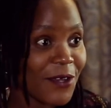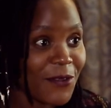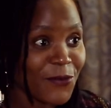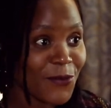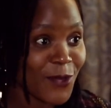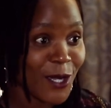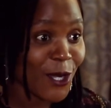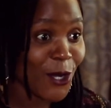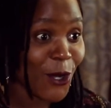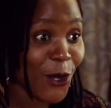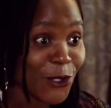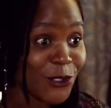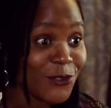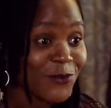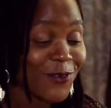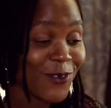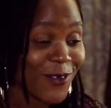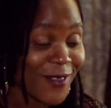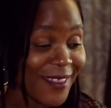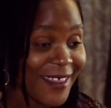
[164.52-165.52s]
Thank God
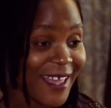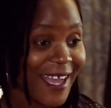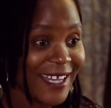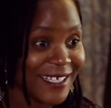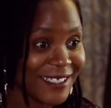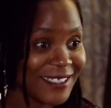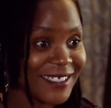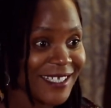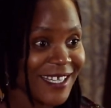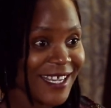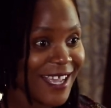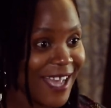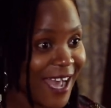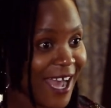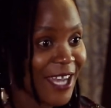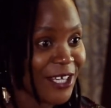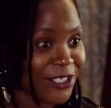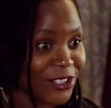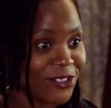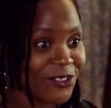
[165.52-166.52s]
for that.
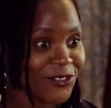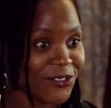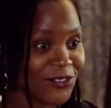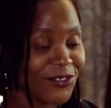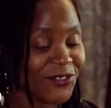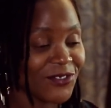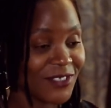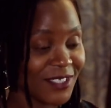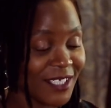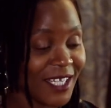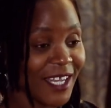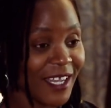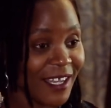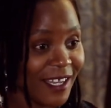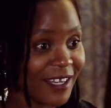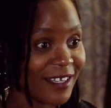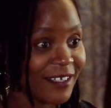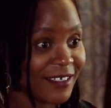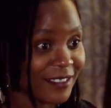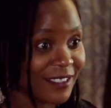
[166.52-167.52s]
I chose to
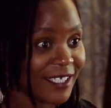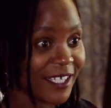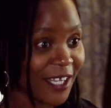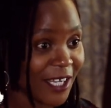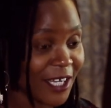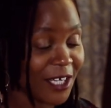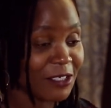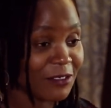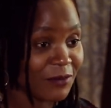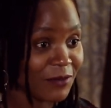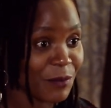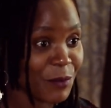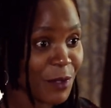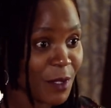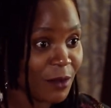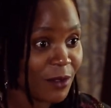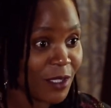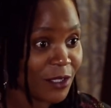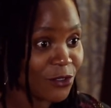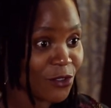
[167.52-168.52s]
stay and take care of
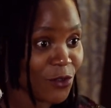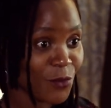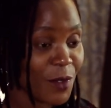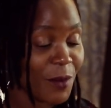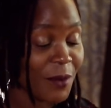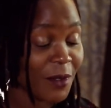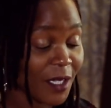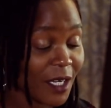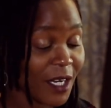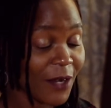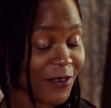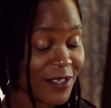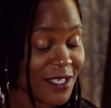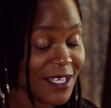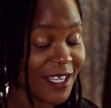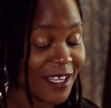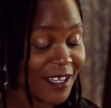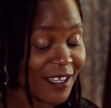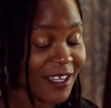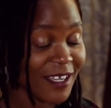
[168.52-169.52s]
the two people that I was
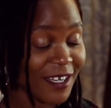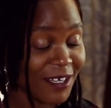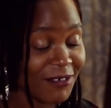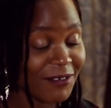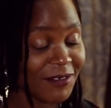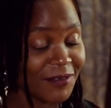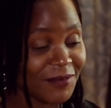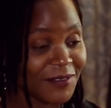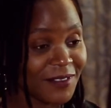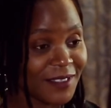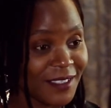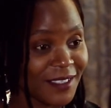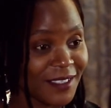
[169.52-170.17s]
taking care of.